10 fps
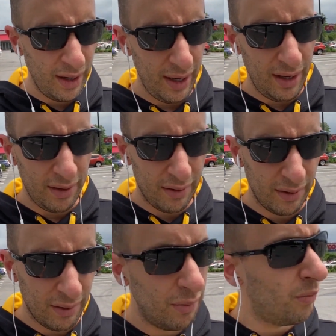And
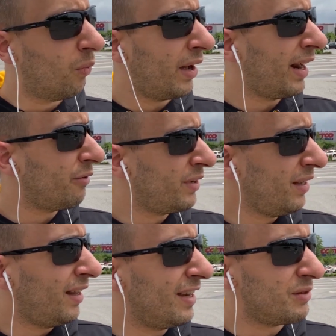what I
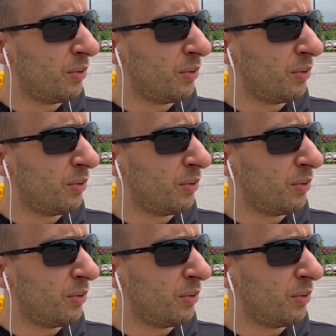realized